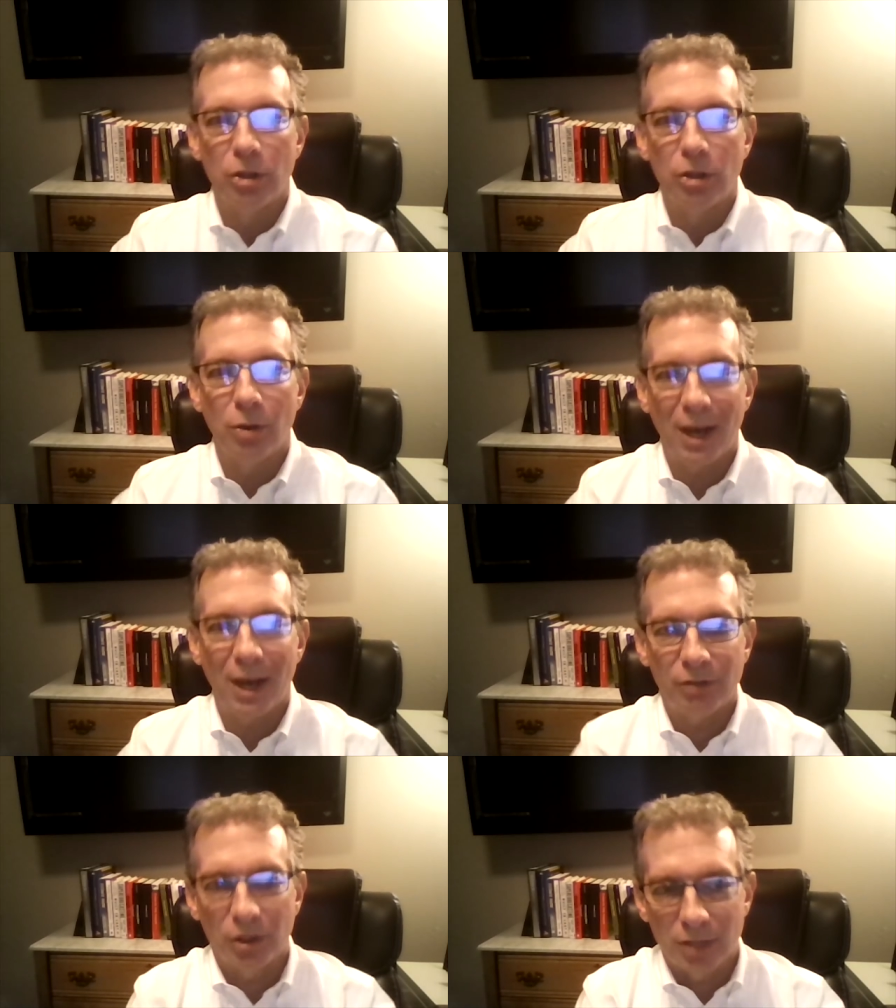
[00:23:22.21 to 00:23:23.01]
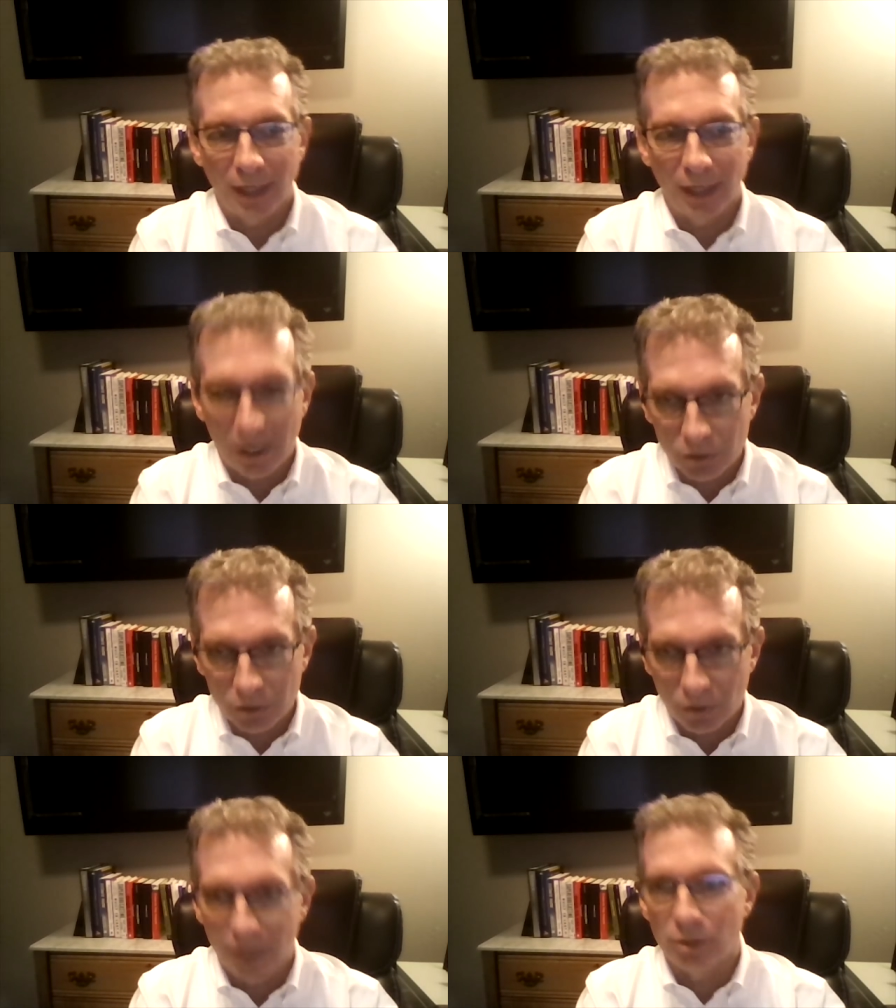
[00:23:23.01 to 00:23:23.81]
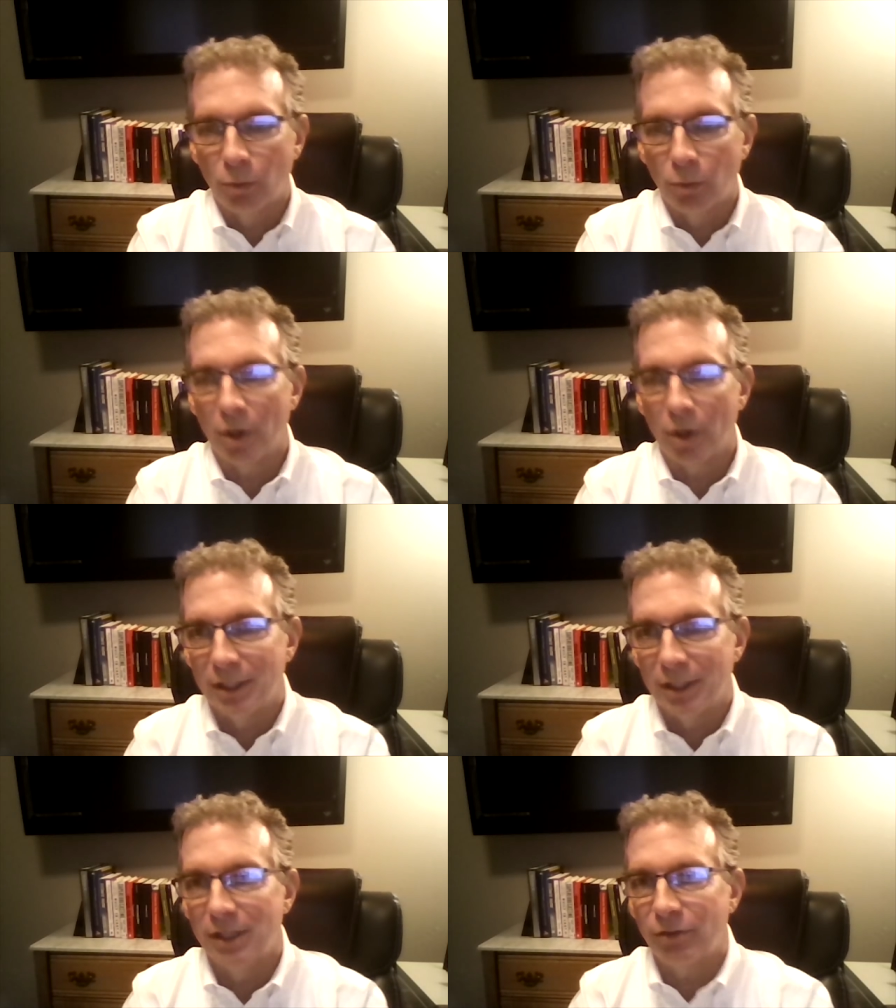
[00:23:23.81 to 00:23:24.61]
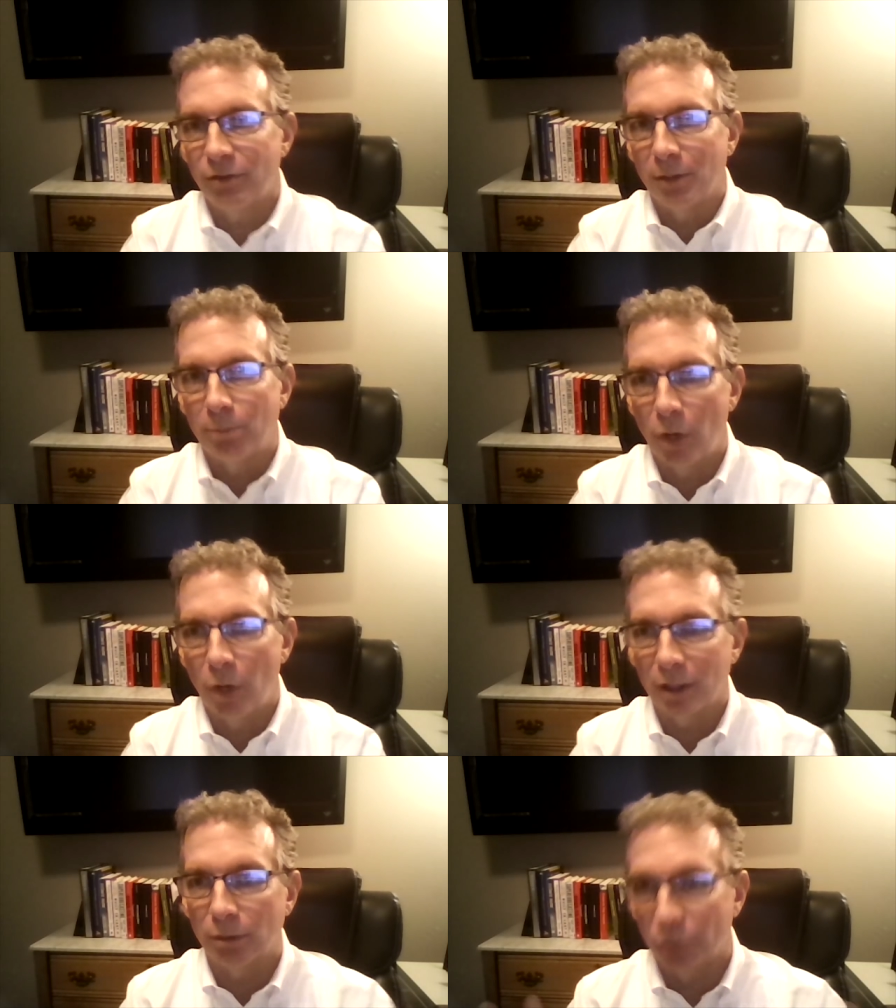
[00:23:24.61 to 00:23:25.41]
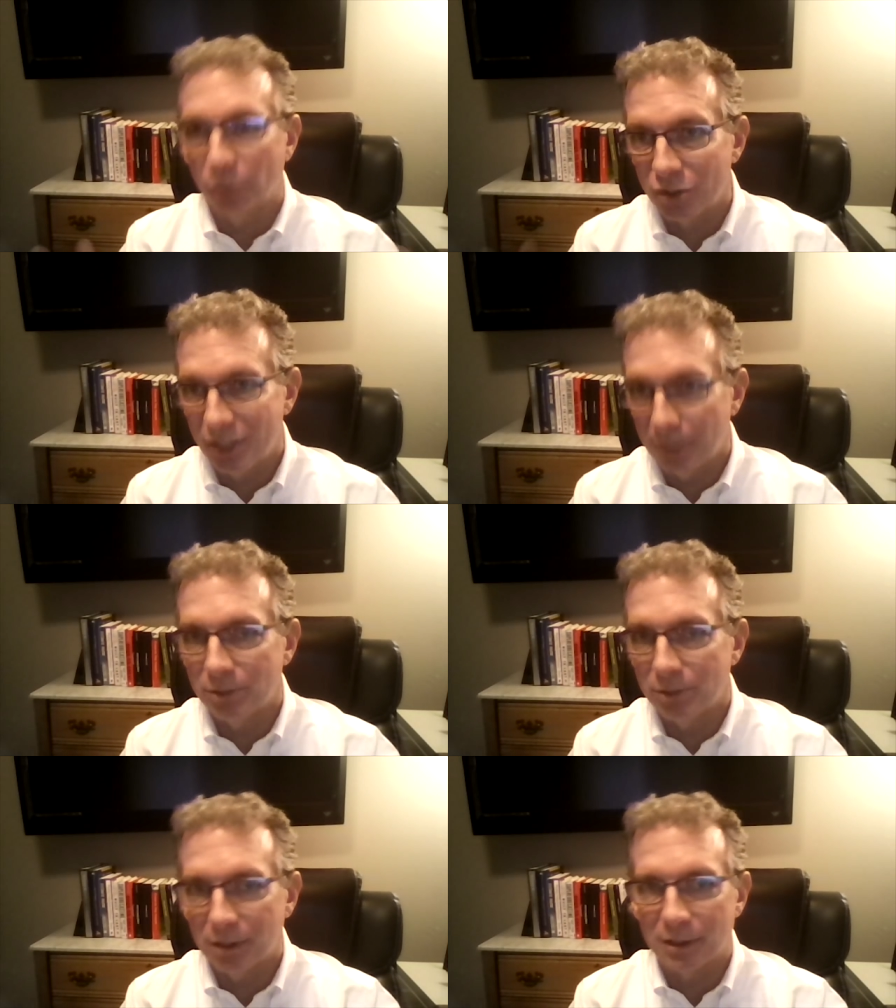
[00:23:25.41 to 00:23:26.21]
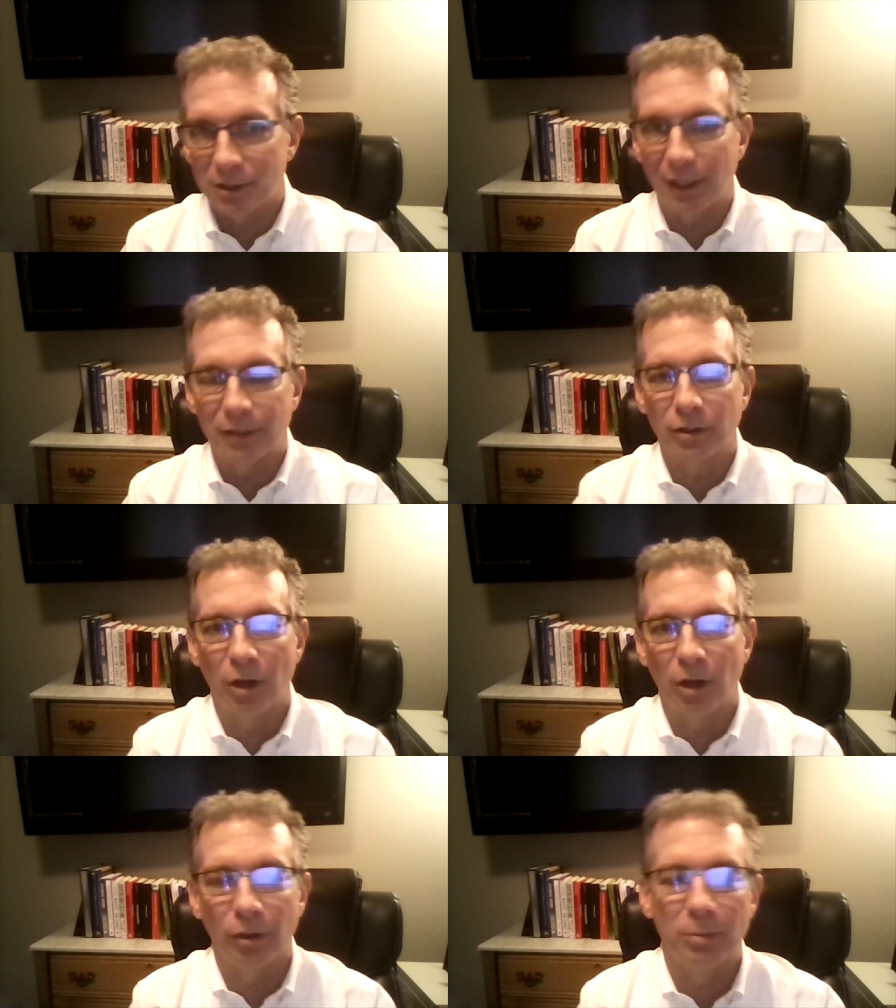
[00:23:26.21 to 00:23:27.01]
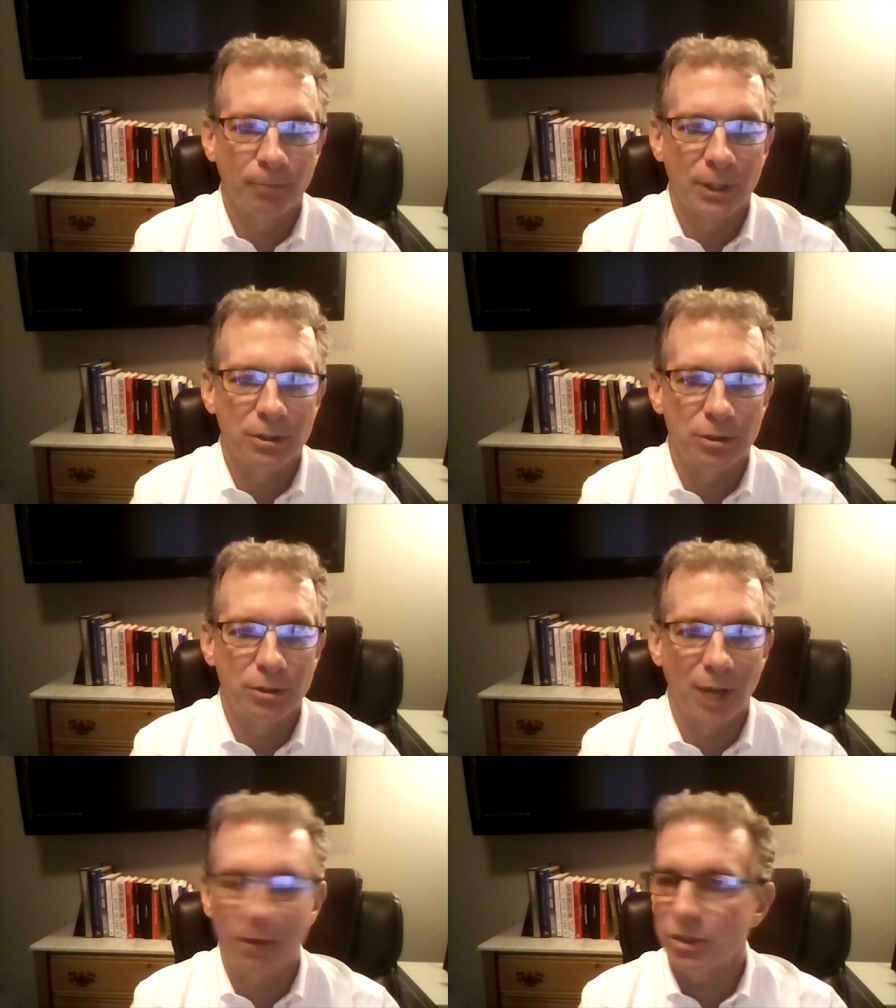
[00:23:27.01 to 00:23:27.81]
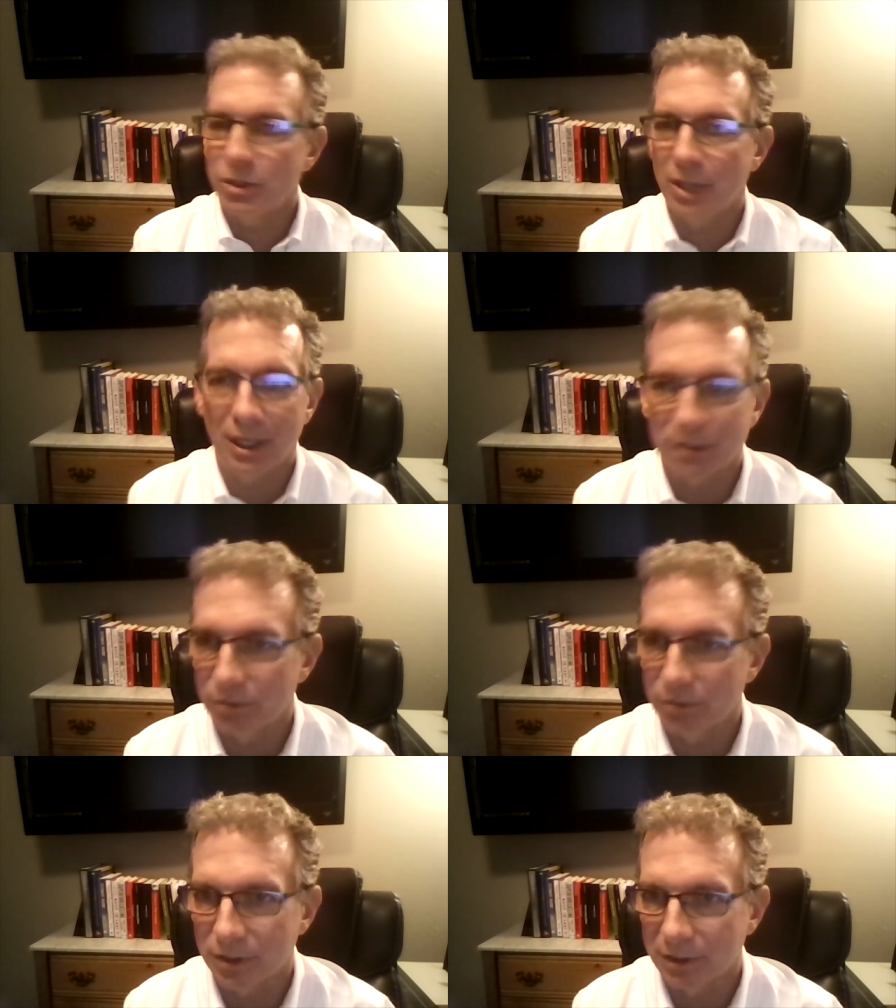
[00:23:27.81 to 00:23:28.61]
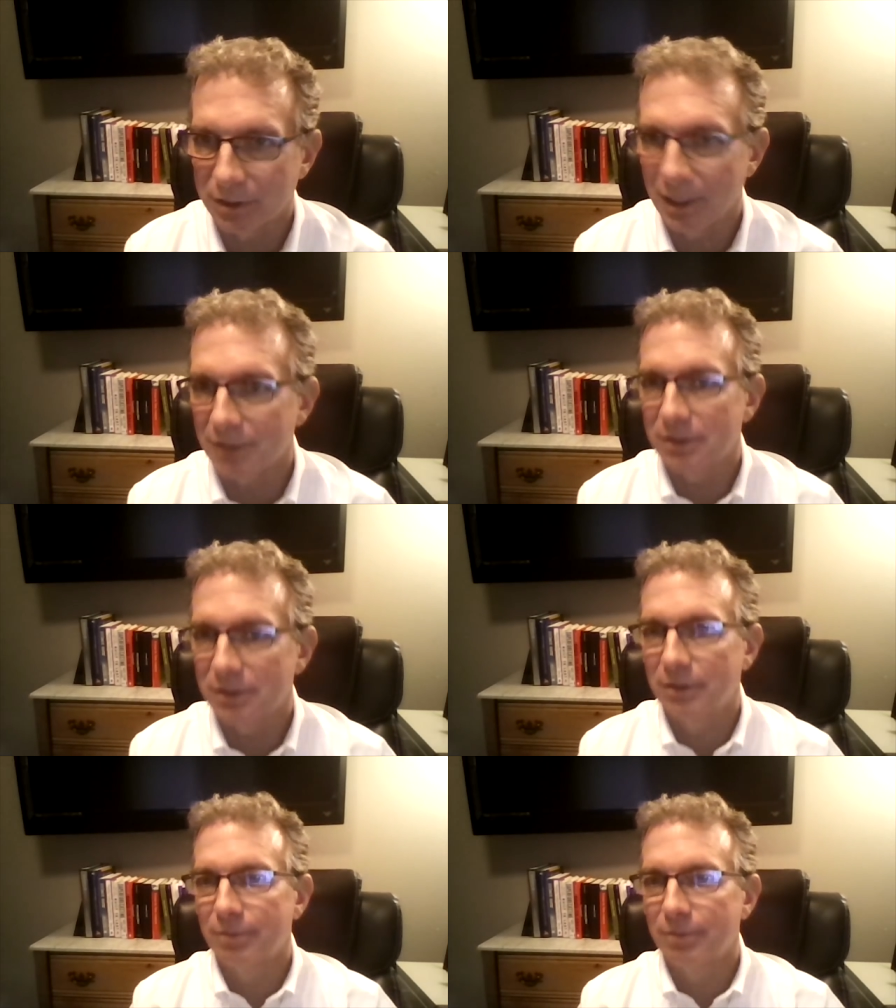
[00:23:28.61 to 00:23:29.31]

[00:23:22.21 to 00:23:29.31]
You have to understand how your strategy works in different market regimes, as I like to call them, to have a chance of success.